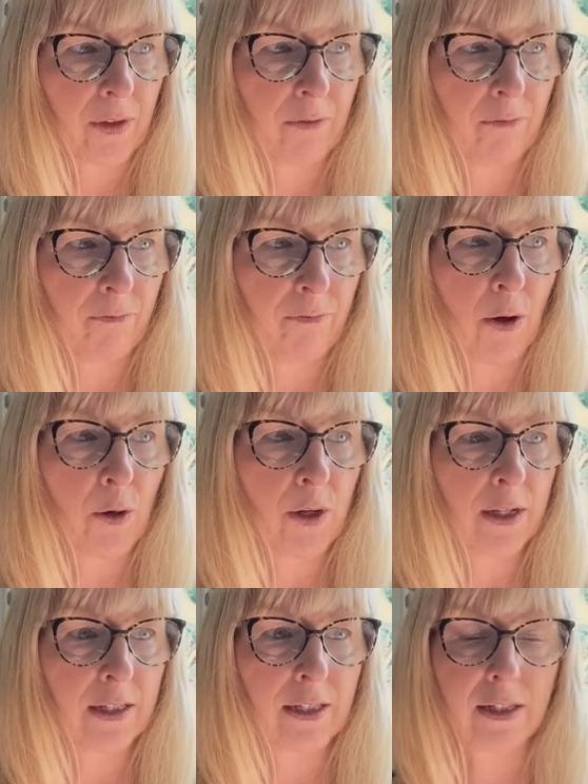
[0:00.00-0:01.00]

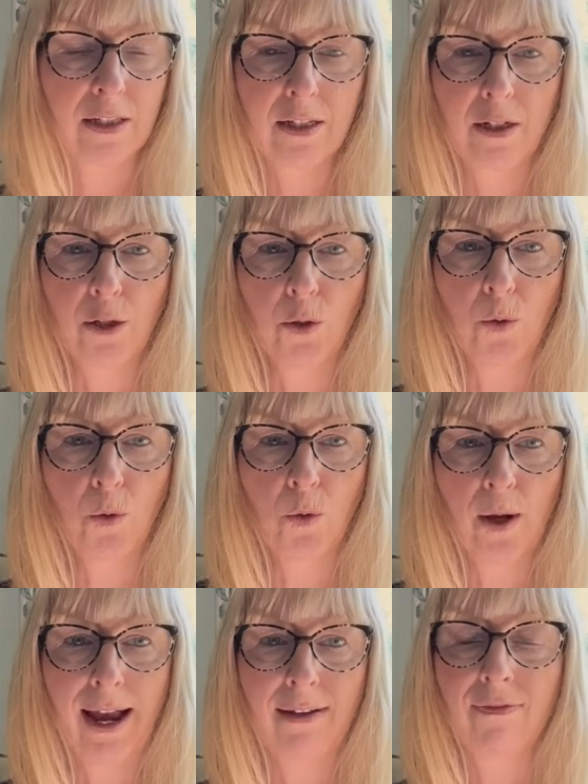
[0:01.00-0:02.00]
focus
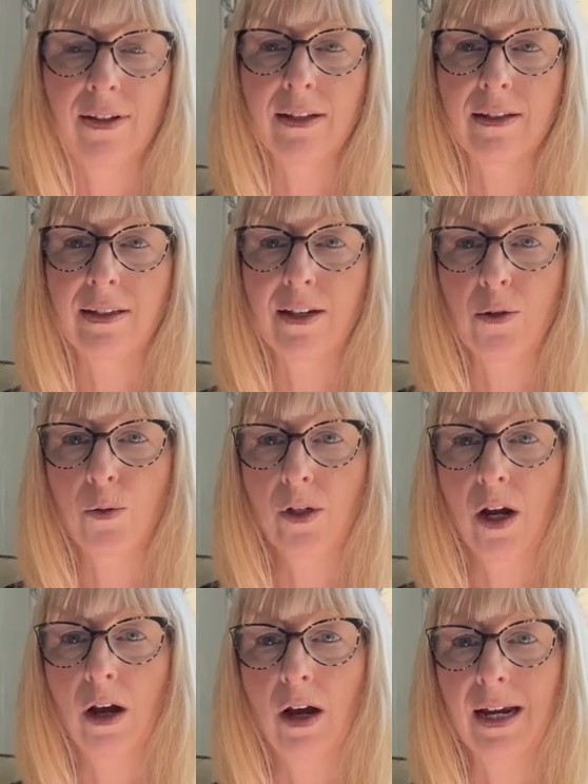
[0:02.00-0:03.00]
your efforts and your
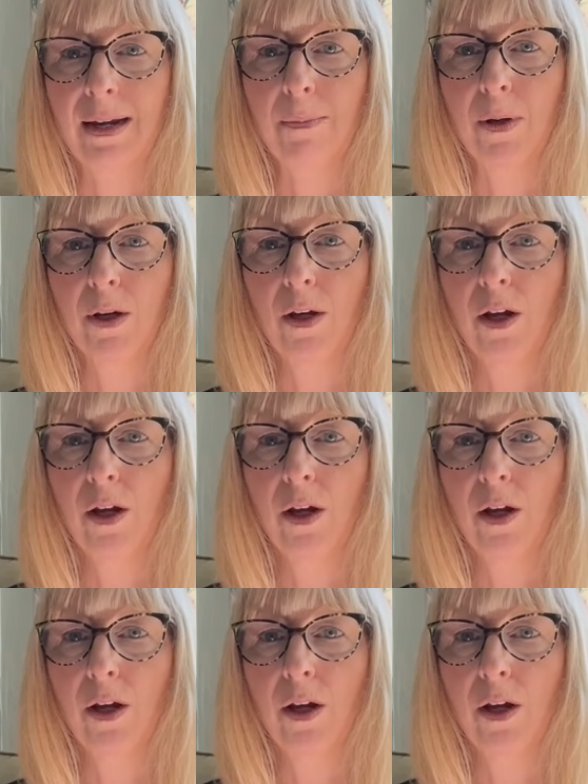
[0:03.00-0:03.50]
time